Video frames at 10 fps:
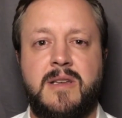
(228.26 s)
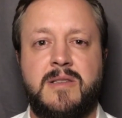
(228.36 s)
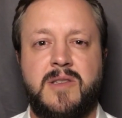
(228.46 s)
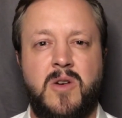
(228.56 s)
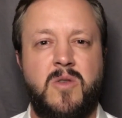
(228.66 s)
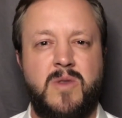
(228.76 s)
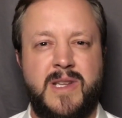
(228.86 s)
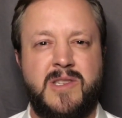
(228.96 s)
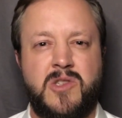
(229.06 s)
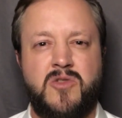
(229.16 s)
So
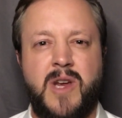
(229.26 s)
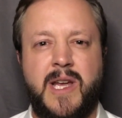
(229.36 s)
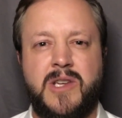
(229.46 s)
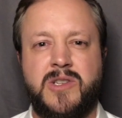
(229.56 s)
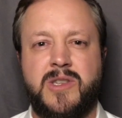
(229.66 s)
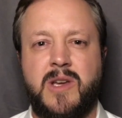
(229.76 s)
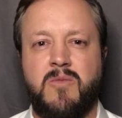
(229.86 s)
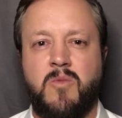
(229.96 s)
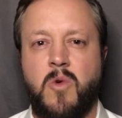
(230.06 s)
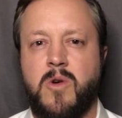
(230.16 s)
it's strange
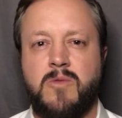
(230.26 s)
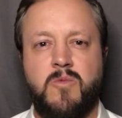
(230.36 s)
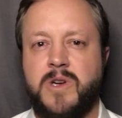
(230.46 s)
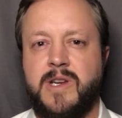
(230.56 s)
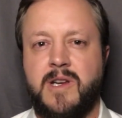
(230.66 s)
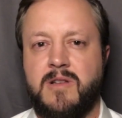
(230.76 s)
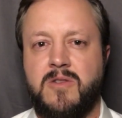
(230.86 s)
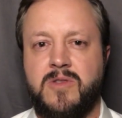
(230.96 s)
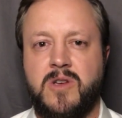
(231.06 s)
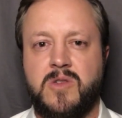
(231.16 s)
that Warren wouldn't
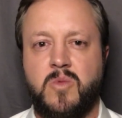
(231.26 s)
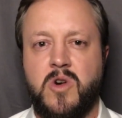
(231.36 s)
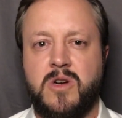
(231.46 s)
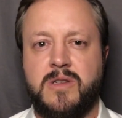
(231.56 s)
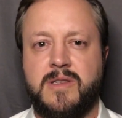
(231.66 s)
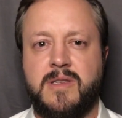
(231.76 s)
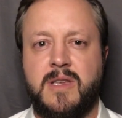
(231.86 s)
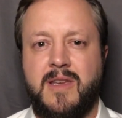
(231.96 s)
include those words